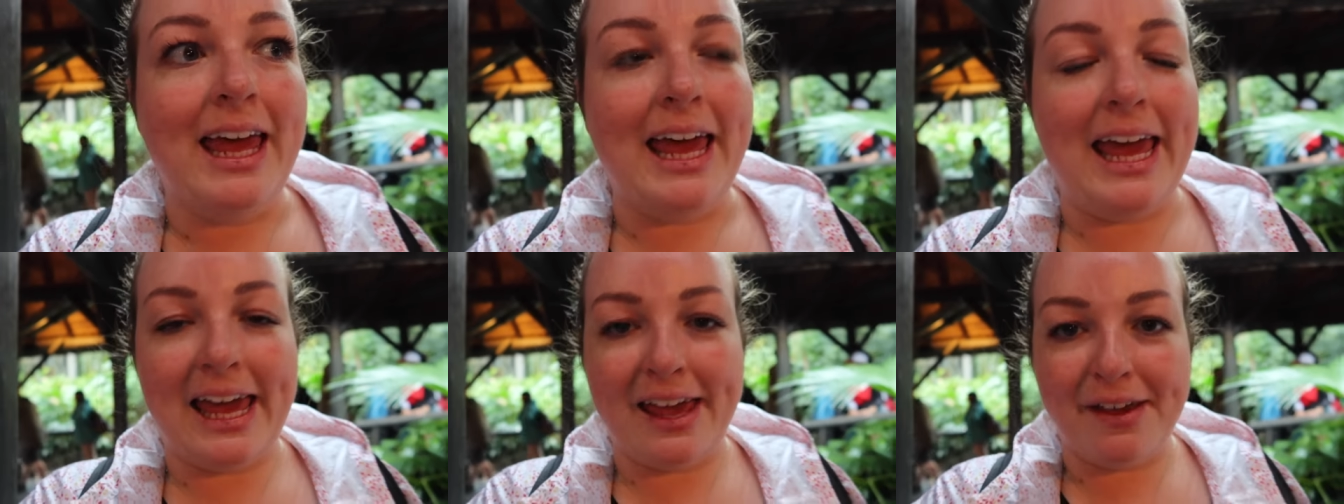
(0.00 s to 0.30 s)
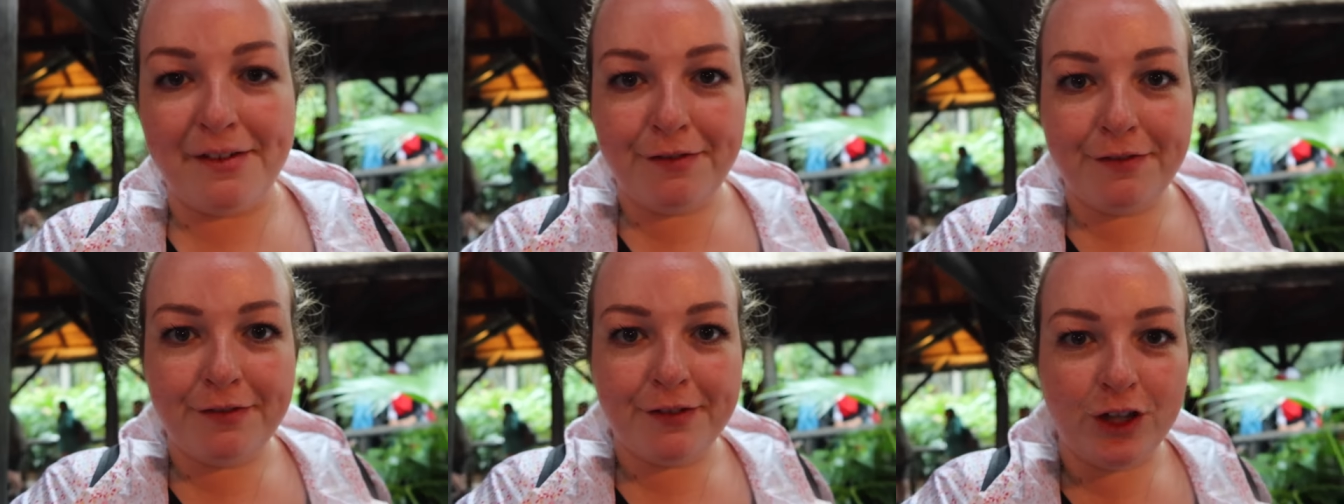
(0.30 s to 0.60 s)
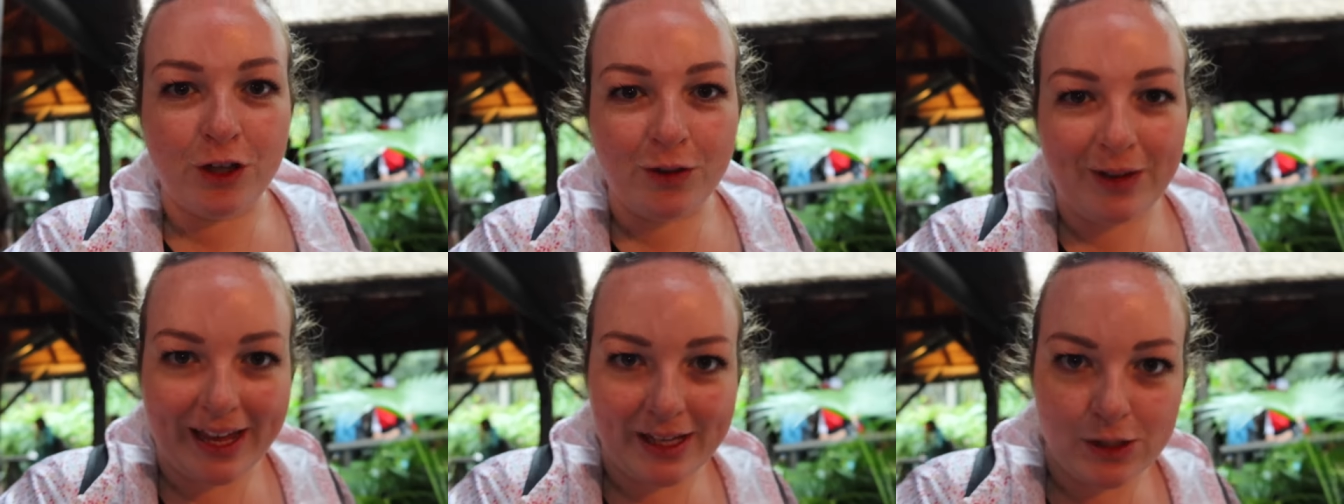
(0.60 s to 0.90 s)

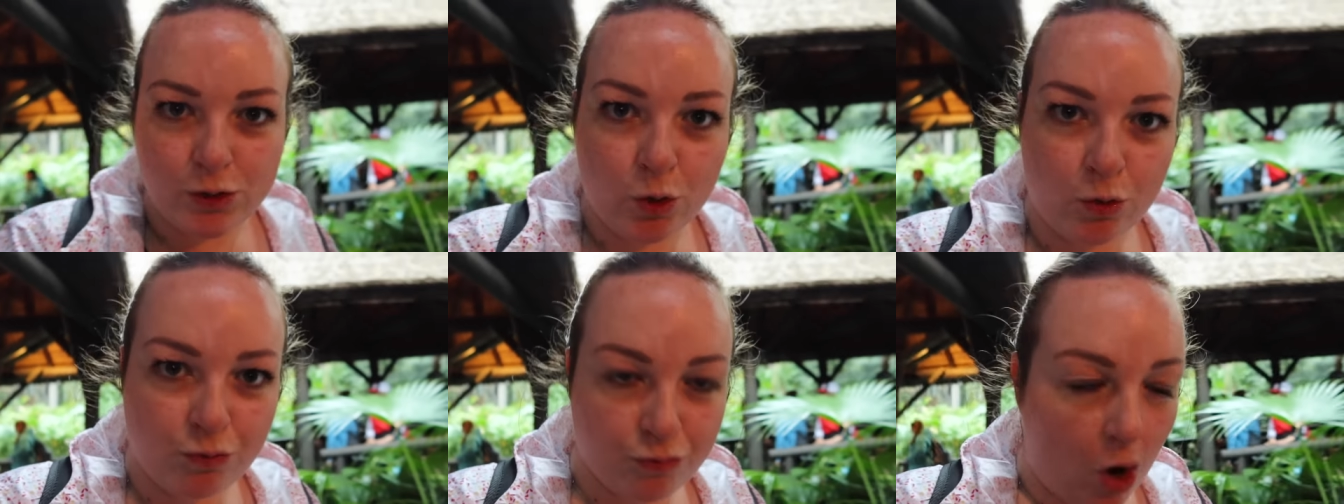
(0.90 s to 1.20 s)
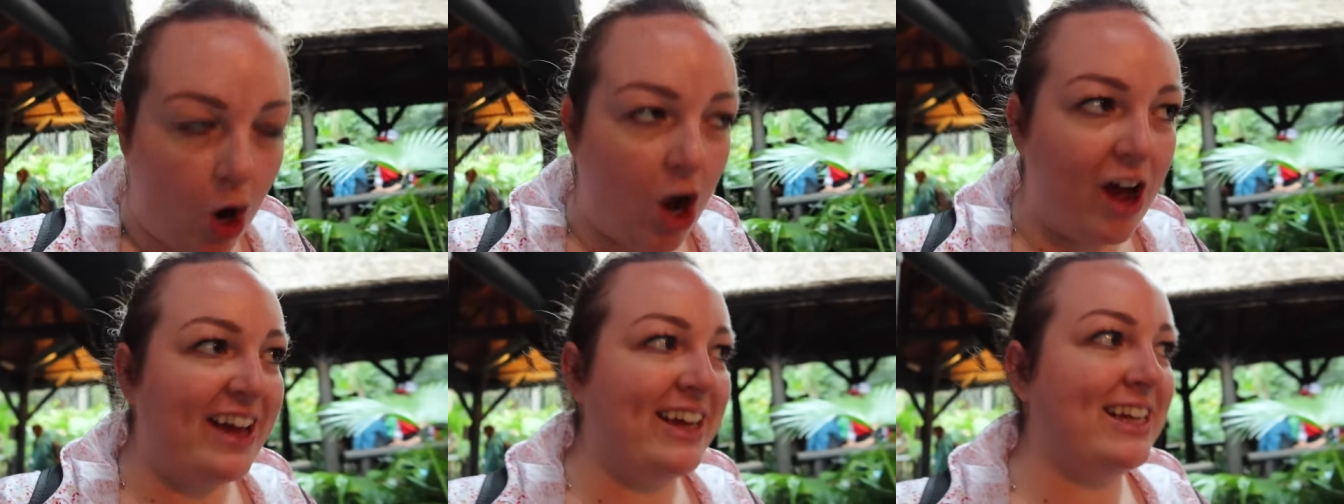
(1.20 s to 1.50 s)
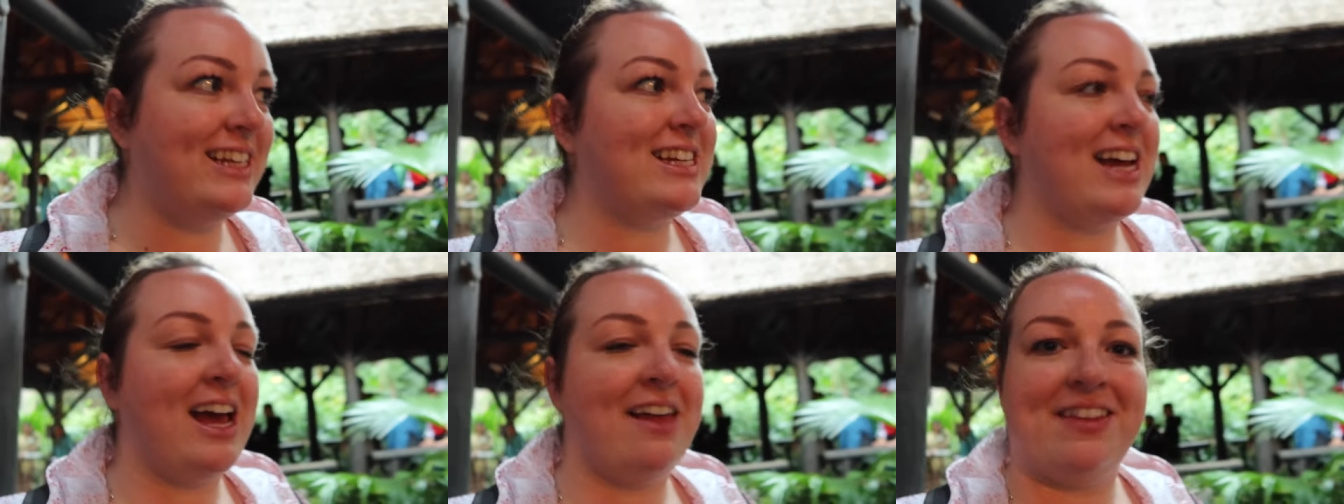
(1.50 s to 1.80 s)
If you get to a ride
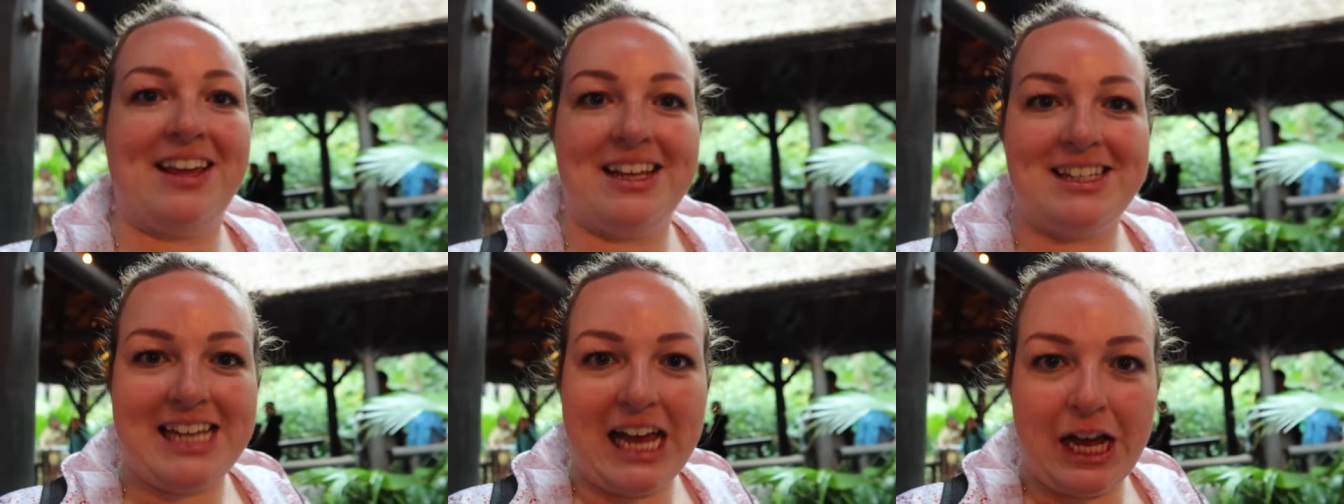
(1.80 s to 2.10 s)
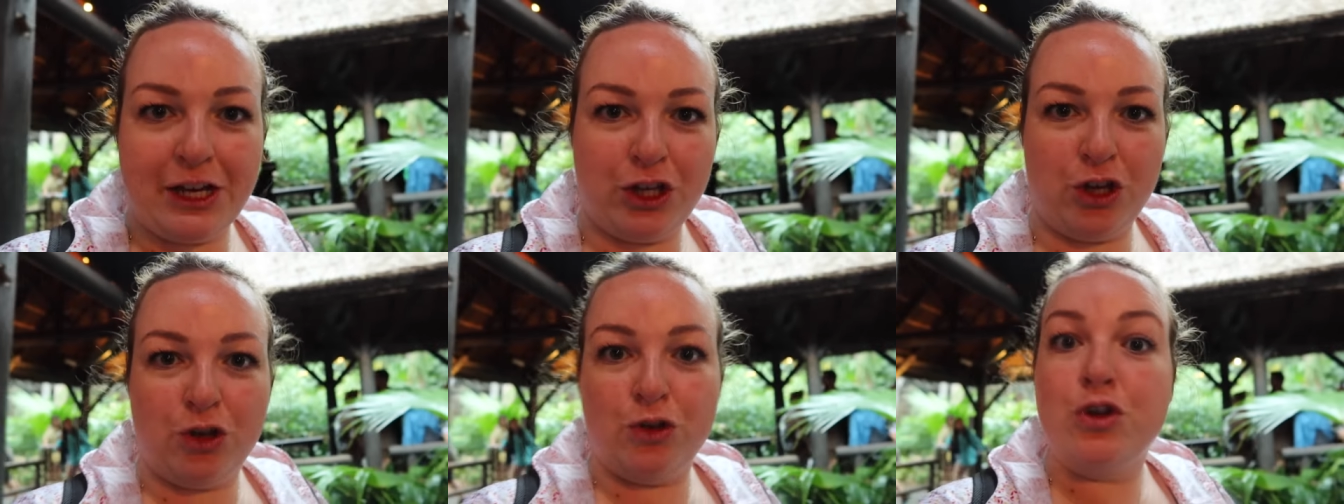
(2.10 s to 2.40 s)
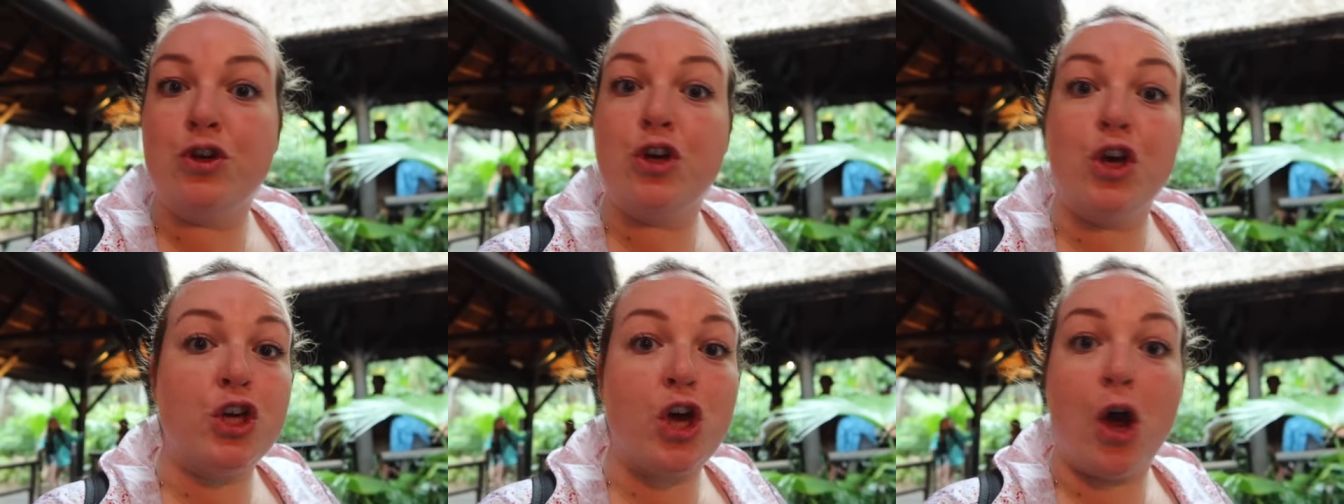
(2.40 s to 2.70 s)
and they tell you
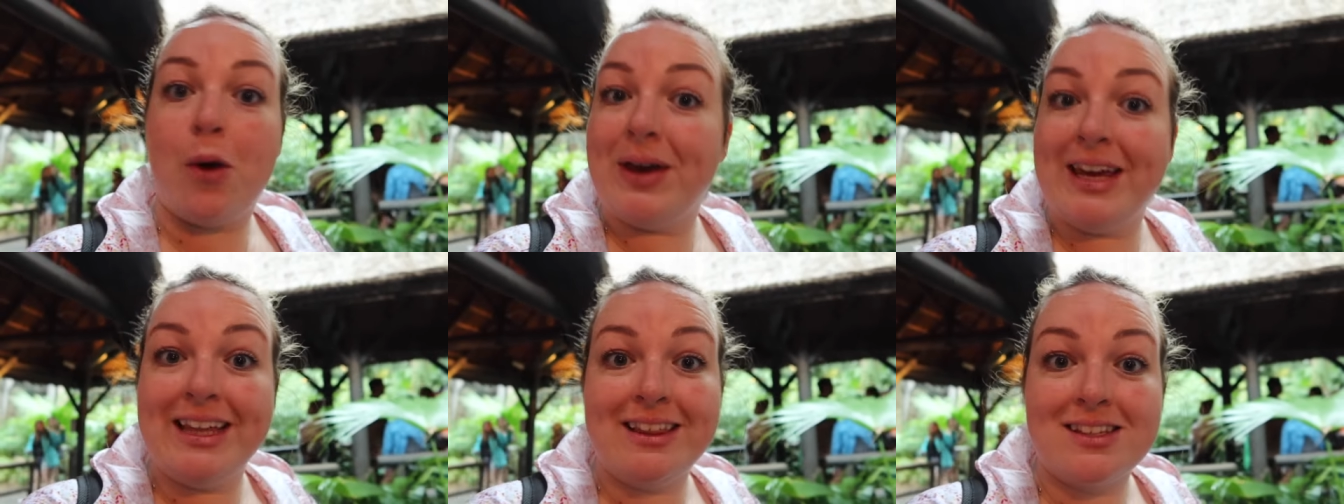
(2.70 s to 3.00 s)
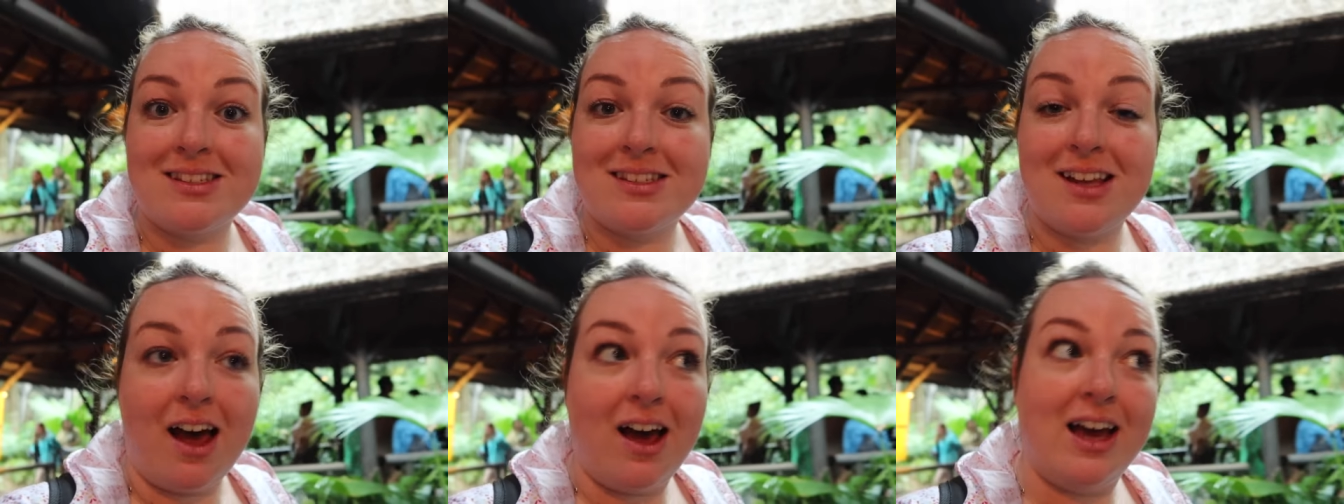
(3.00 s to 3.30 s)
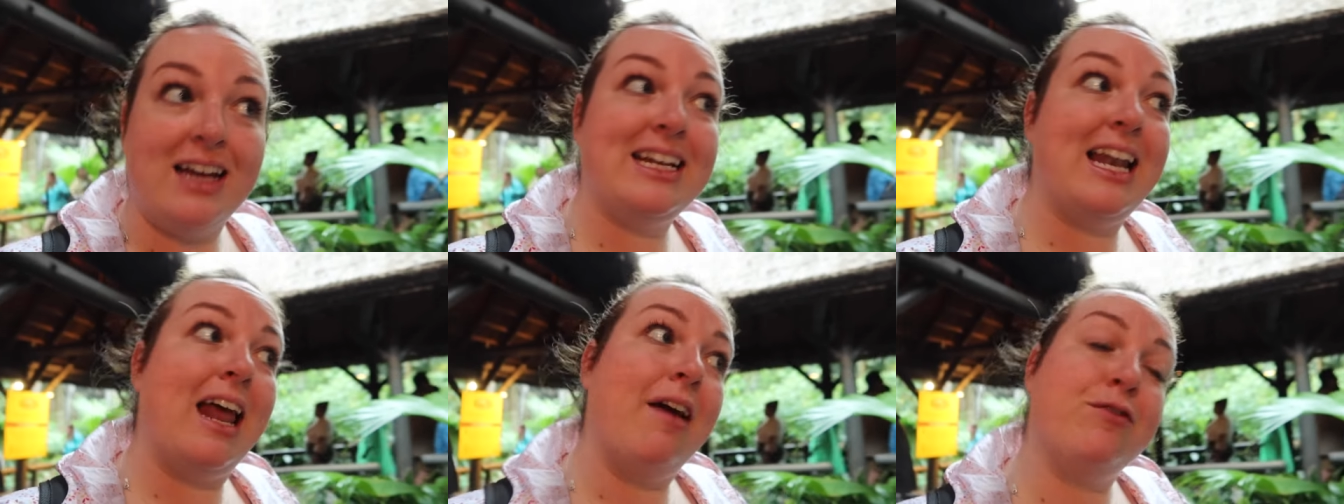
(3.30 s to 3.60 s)
you can go either
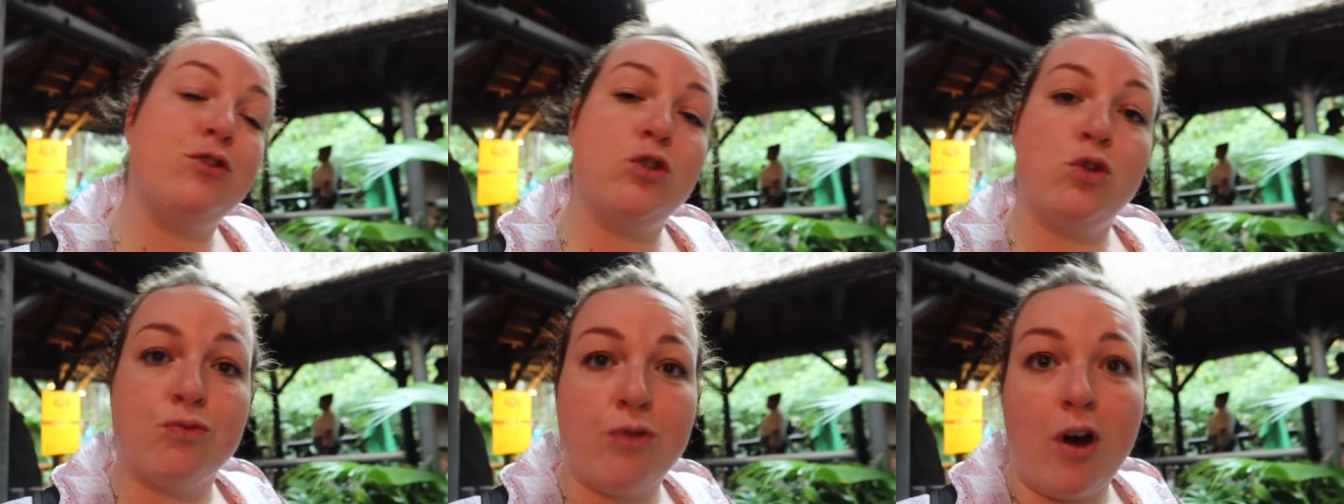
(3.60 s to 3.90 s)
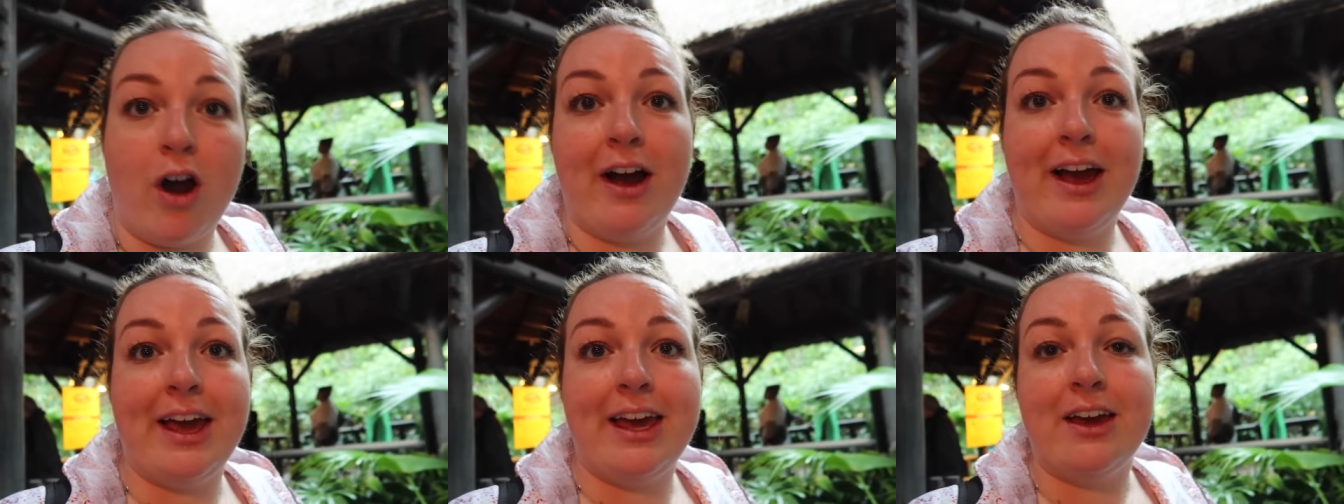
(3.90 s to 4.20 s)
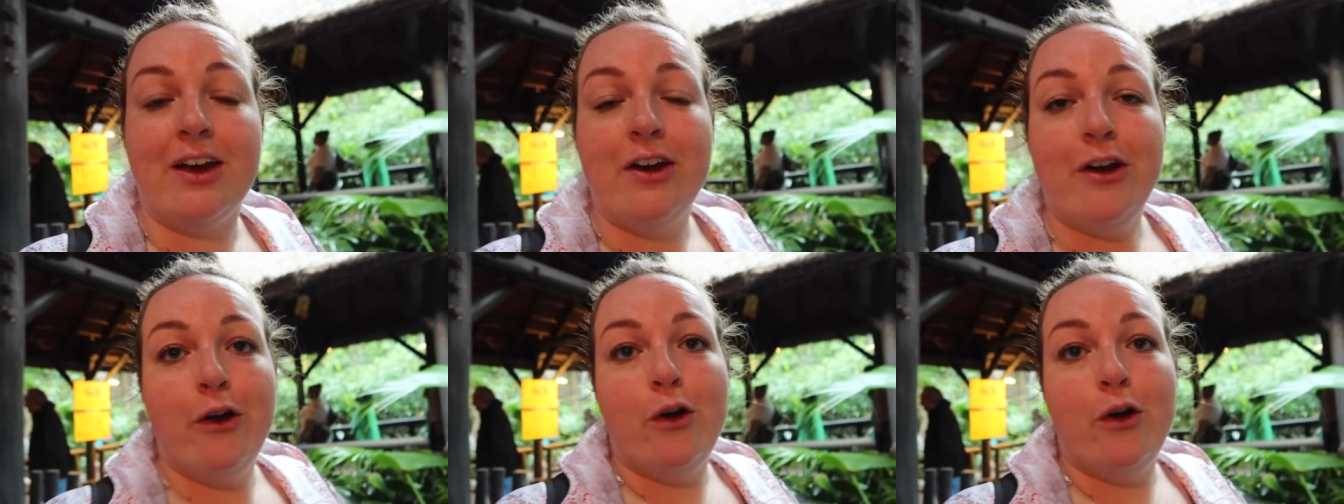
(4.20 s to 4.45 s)
side, left or right,